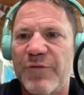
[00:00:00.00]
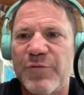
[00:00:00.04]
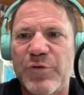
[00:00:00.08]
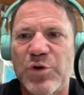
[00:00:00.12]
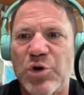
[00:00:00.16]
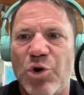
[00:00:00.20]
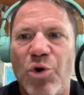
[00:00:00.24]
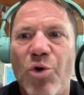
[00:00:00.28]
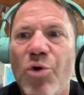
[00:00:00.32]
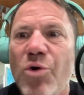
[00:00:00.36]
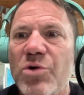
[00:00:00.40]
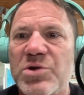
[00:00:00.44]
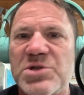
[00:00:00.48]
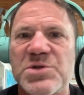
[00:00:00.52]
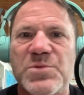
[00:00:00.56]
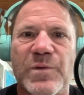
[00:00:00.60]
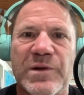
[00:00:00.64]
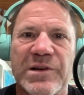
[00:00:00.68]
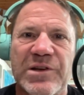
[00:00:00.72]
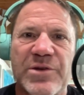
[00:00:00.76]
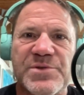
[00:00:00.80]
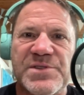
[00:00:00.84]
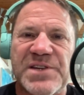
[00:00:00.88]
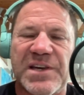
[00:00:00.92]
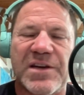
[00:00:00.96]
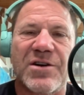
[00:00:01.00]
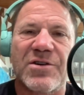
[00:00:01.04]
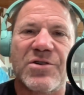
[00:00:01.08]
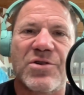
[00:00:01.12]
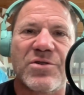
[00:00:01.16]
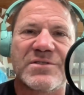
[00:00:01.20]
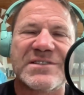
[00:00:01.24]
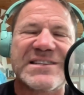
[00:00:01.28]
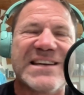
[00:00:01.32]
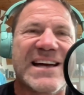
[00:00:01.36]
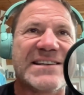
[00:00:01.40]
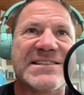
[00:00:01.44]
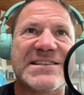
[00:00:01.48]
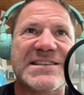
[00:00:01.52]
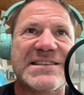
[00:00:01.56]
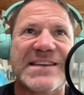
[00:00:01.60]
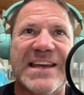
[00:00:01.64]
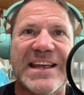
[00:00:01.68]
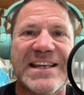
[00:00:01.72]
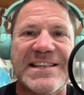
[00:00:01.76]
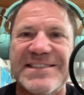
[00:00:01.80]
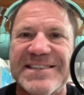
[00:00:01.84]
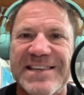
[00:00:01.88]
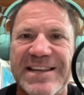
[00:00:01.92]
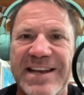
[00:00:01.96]
course we're losing our contact.
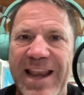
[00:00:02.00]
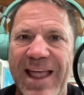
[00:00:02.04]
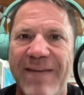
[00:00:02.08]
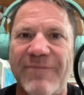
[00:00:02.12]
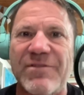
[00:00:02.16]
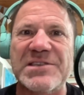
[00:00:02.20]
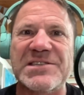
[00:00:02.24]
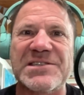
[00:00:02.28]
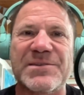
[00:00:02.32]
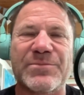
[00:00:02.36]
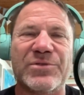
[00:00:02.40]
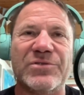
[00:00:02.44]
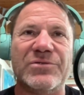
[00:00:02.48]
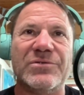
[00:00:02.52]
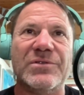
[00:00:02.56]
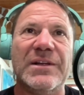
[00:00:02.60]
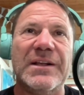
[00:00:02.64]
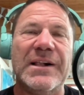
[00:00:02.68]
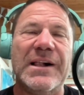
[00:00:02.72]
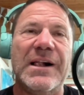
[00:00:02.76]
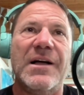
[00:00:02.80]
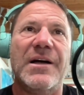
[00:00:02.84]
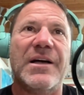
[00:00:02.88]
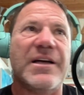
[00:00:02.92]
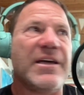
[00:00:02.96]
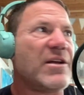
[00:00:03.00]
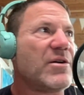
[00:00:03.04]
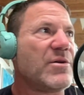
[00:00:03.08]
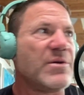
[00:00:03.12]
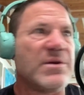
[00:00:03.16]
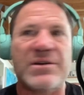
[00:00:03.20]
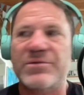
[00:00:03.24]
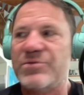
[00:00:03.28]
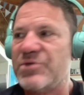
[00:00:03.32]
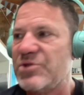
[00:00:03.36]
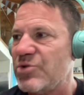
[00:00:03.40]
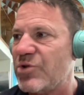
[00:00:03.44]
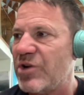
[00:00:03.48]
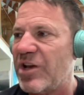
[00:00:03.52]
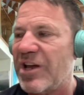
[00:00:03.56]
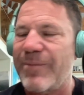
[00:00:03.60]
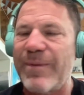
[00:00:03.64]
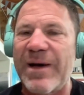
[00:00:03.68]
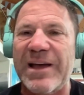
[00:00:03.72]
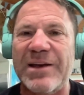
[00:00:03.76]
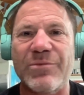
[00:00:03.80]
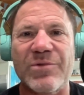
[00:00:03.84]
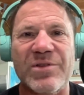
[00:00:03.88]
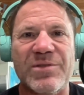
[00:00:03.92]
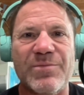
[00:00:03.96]
It's inevitable. I was talking
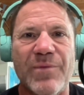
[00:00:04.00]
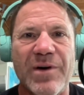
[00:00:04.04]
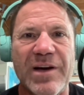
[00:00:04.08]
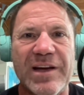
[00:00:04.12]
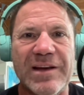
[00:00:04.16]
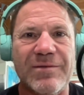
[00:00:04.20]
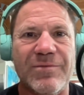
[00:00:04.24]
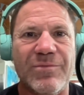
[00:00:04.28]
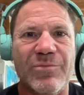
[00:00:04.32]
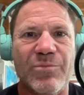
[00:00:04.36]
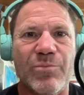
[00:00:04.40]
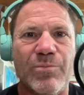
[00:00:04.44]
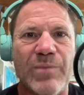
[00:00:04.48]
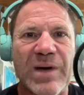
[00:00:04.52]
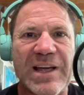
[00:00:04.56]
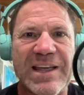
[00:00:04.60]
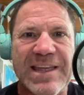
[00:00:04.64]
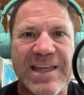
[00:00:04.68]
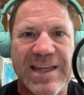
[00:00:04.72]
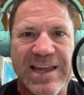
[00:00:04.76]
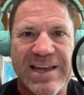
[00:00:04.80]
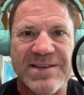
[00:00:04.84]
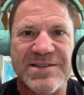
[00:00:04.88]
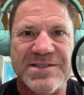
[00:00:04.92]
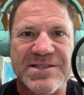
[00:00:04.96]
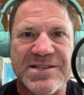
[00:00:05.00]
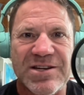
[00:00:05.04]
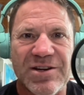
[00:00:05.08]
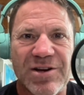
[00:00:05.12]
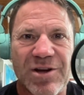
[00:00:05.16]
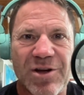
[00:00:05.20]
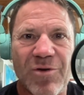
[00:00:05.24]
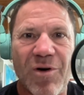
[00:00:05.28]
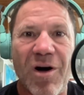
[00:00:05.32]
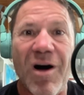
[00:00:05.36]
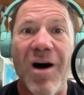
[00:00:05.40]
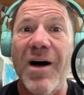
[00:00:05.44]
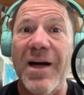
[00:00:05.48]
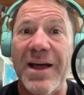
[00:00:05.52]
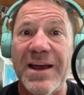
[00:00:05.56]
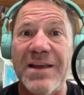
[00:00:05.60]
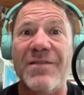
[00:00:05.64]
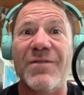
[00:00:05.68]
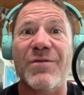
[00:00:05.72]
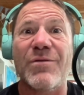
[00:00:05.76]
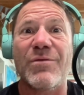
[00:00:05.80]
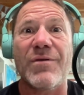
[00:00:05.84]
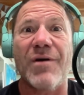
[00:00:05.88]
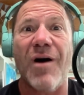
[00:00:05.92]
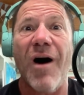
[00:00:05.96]
about it with my kids. I
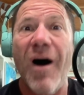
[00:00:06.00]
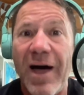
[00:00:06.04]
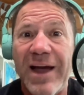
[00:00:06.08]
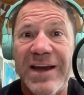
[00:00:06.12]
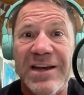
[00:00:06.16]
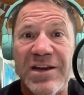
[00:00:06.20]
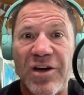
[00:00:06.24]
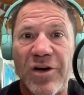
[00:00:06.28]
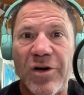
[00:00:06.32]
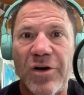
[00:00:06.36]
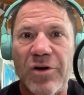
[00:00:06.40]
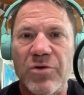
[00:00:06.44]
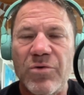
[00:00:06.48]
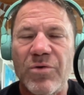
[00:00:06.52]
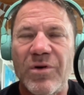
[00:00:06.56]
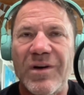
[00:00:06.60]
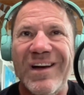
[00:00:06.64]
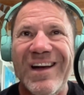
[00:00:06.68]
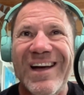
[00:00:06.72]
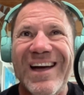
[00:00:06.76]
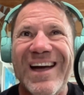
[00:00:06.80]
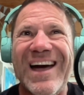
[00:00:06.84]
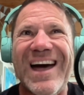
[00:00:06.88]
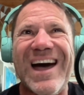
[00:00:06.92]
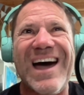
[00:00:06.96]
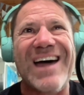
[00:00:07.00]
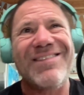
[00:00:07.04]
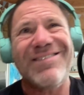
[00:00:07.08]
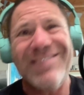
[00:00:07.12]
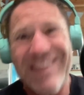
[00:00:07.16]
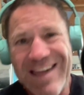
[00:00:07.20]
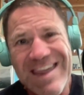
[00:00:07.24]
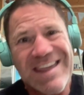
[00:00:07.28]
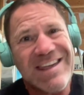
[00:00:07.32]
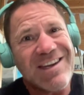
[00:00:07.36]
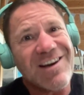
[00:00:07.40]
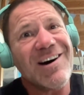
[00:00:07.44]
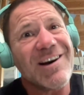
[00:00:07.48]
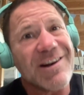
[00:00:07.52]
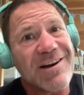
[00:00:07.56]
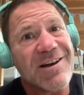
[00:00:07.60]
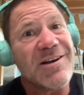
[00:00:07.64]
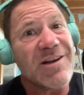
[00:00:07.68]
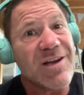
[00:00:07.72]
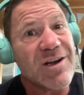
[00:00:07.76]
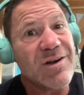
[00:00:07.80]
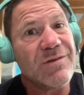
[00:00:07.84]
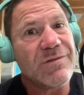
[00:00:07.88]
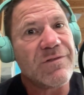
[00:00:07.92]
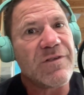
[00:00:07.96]
know, and they kind of
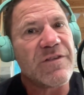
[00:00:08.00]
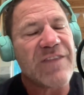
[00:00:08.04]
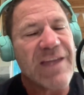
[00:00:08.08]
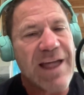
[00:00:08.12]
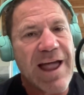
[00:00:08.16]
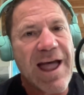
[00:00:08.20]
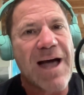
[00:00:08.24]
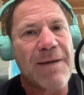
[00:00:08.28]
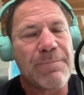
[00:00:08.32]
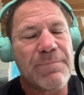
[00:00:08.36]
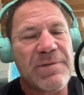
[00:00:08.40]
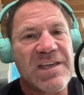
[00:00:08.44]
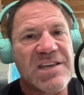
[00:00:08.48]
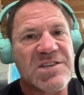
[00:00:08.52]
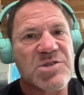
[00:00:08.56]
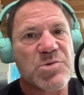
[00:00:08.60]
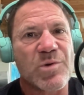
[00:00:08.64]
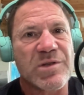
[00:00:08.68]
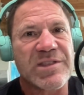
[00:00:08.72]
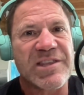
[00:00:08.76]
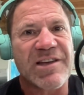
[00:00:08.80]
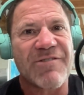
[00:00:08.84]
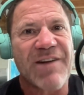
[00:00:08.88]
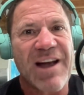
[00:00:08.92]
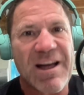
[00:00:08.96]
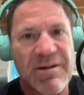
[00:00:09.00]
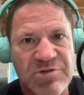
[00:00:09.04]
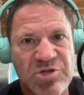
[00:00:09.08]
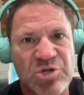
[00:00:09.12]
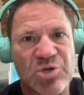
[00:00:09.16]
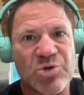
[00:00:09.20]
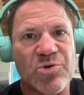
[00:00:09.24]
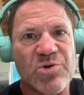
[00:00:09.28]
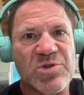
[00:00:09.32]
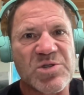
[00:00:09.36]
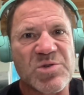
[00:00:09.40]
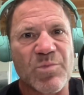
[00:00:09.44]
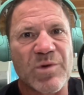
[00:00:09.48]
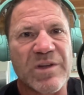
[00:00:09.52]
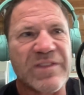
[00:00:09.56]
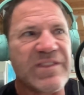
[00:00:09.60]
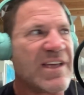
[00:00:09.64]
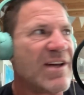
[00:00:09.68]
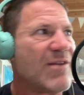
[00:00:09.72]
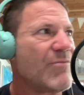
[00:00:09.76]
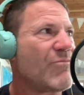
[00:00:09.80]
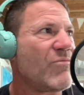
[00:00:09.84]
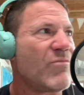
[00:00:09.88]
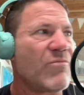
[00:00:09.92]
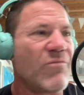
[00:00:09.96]
know that they're happiest when they're outdoors and when
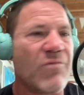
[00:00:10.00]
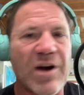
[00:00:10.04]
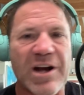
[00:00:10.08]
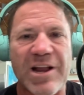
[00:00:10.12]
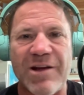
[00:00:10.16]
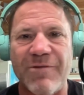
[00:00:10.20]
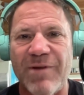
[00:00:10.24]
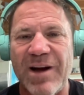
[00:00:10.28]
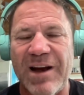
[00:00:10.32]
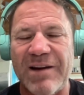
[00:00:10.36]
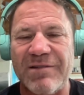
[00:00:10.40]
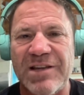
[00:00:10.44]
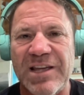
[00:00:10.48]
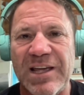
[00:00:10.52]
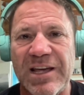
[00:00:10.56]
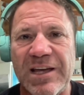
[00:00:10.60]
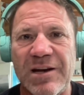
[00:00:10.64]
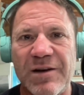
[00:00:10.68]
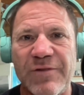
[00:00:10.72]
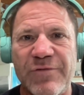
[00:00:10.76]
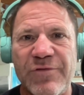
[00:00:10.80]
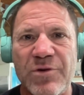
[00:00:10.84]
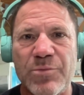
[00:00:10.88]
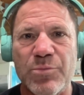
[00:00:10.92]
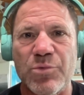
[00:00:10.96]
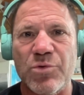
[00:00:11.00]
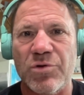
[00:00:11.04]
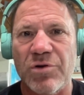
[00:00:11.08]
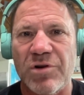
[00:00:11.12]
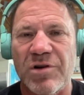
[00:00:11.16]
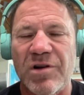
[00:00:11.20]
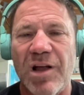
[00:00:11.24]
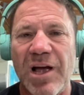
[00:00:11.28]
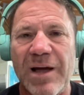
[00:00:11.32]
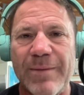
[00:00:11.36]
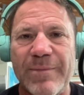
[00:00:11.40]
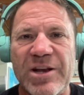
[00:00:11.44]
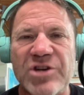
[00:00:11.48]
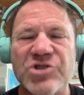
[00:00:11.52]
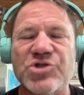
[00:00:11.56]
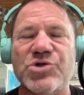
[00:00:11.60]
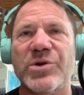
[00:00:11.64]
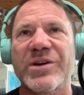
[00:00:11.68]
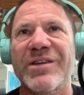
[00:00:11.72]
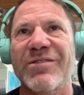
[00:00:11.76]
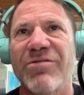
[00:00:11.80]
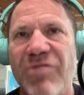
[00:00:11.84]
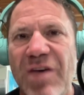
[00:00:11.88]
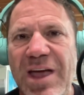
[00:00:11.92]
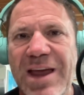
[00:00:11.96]
they're running around kicking a football or climbing a
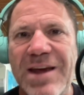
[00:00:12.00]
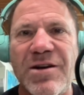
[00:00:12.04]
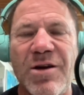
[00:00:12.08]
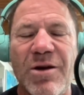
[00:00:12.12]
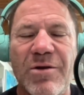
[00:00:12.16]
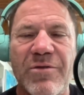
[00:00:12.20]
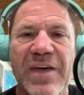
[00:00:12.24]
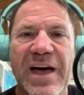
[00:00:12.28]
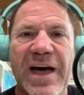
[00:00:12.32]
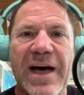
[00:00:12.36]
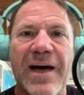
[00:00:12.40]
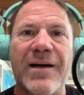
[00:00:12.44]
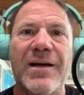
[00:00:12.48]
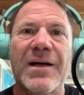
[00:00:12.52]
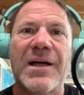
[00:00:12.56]
tree. They know that.